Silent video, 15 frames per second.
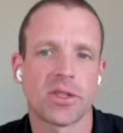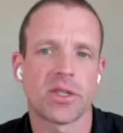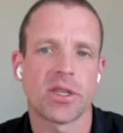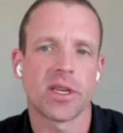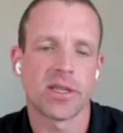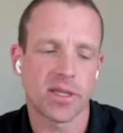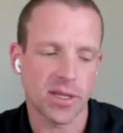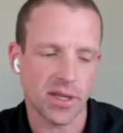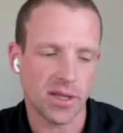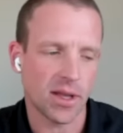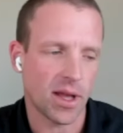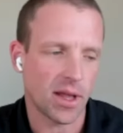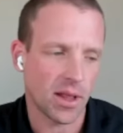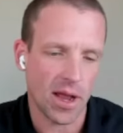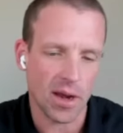Because a
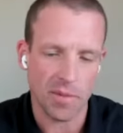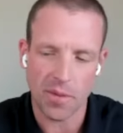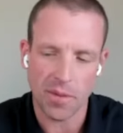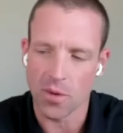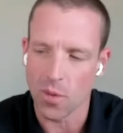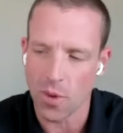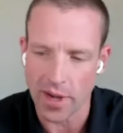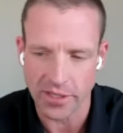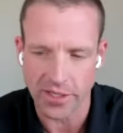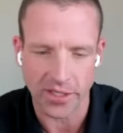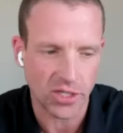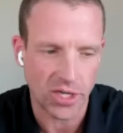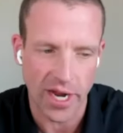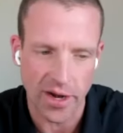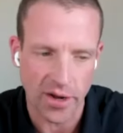lot of people watch this
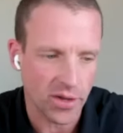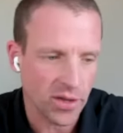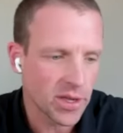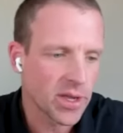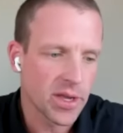channel,